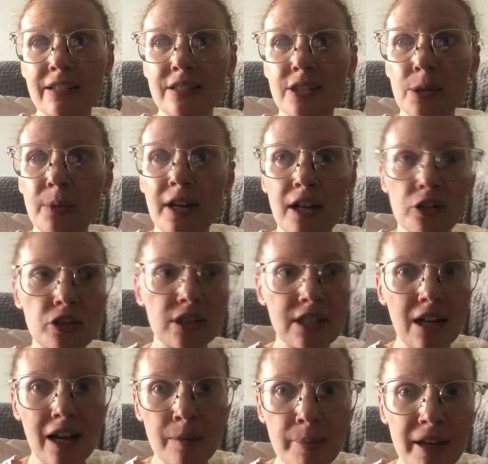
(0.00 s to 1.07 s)
So we actually
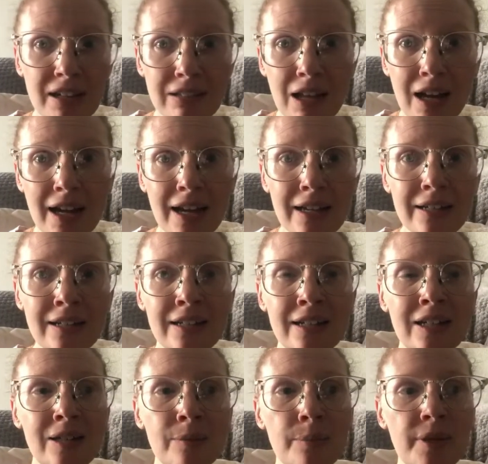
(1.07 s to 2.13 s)
got a PICC line
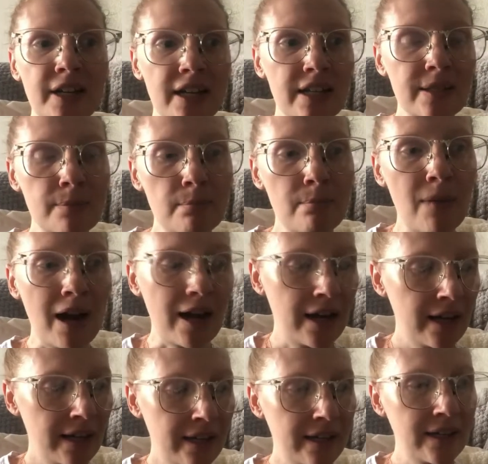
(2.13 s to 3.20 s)
because
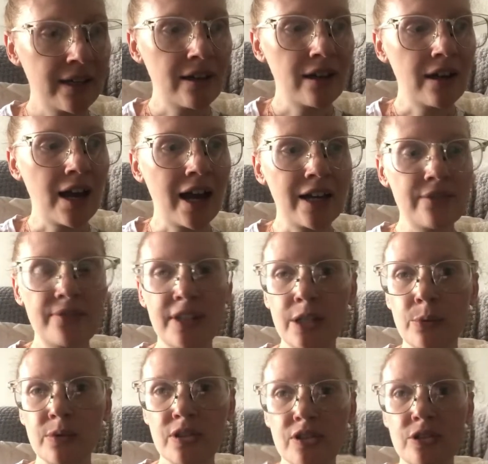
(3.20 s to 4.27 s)
my IV
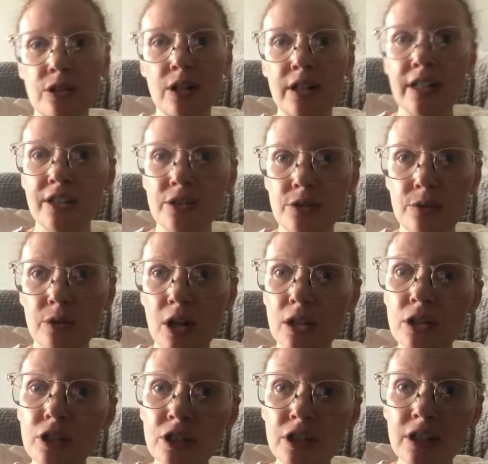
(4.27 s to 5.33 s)
was starting to not
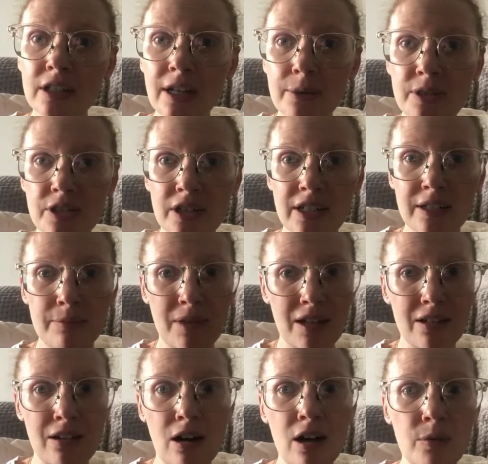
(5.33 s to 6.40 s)
look good. My
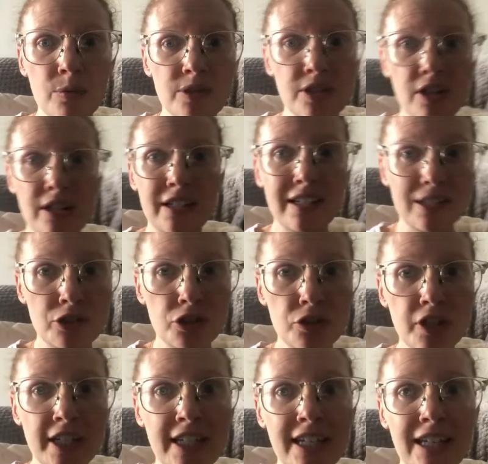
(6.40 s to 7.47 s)
arm was starting to get
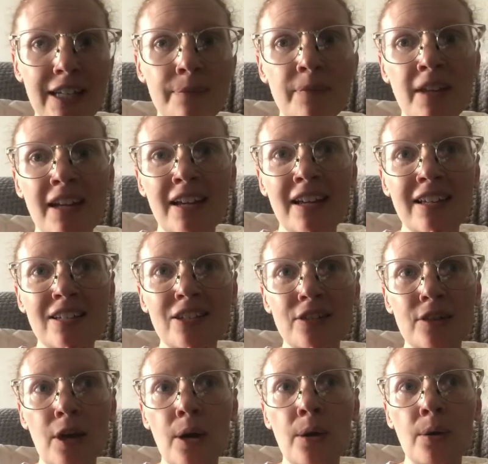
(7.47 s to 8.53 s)
streaky.
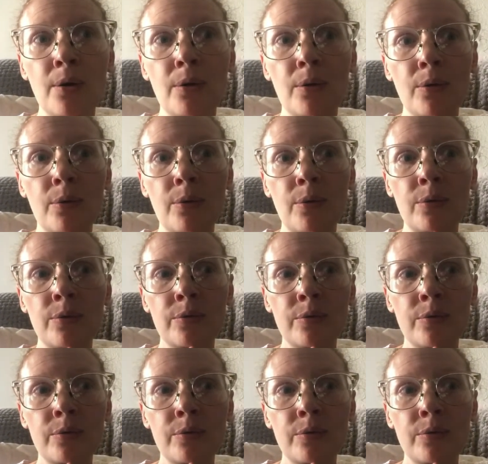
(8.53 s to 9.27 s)
So